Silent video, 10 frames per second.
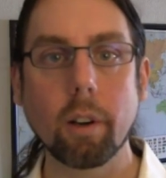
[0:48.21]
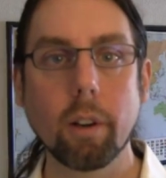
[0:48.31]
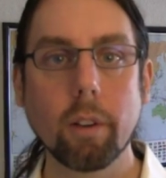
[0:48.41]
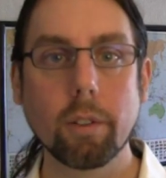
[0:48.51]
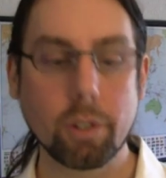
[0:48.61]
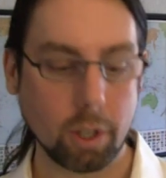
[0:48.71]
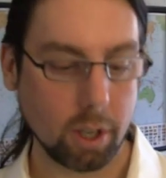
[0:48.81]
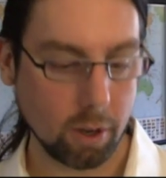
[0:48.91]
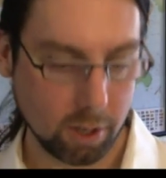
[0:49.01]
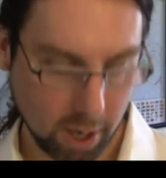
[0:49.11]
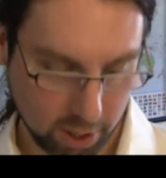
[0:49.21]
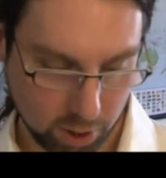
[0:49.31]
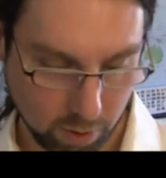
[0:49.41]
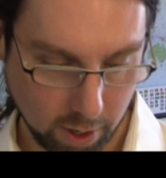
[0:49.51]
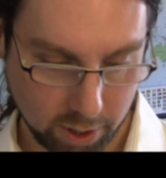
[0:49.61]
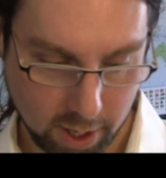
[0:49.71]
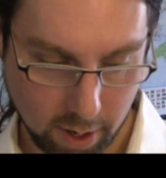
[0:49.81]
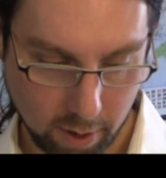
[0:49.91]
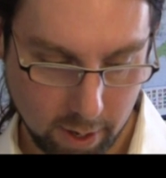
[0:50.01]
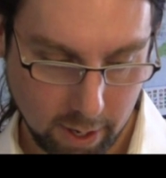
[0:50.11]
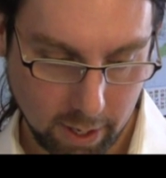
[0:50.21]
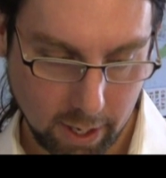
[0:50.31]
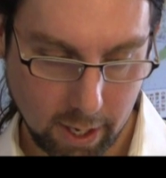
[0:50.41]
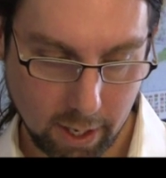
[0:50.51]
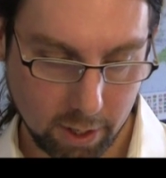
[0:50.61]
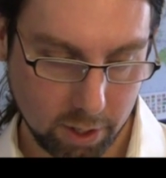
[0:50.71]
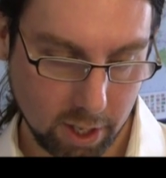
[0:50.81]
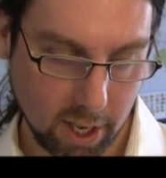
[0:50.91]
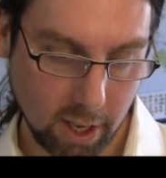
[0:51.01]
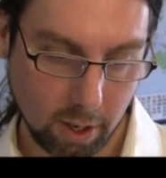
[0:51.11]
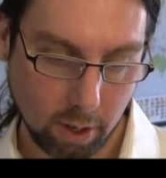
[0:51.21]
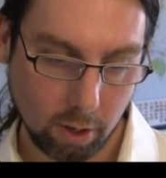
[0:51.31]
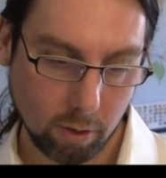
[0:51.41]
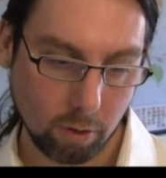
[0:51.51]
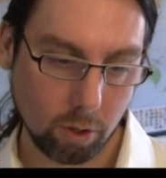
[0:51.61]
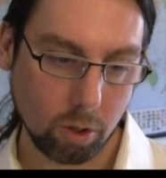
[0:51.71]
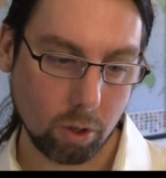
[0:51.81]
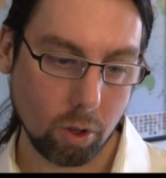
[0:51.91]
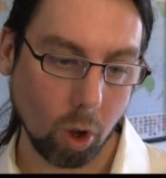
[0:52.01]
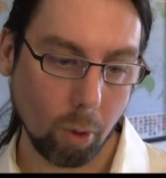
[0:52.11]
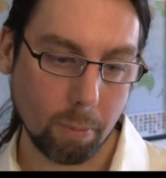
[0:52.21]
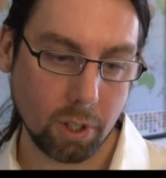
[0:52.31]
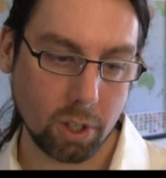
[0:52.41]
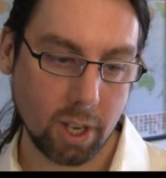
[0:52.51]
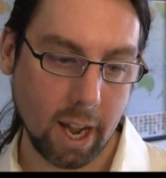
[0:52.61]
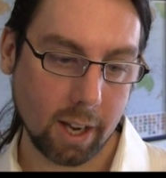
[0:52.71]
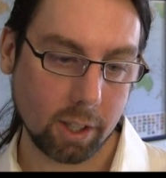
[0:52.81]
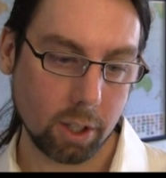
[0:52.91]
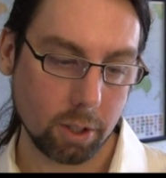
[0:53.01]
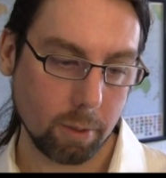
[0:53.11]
securitized trust here. It is the Goldman Sachs